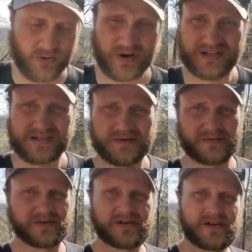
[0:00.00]
don't want
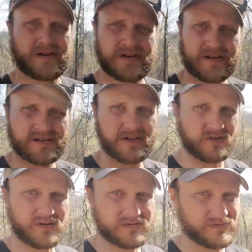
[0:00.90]
them, you
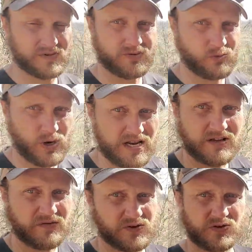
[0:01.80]
know,
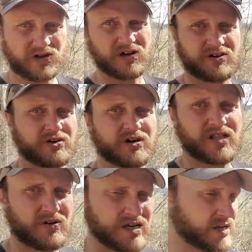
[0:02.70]
waiting for you to cut a
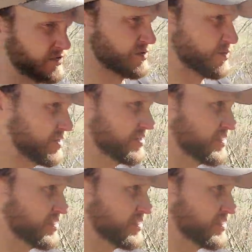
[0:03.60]
trail out ahead of them or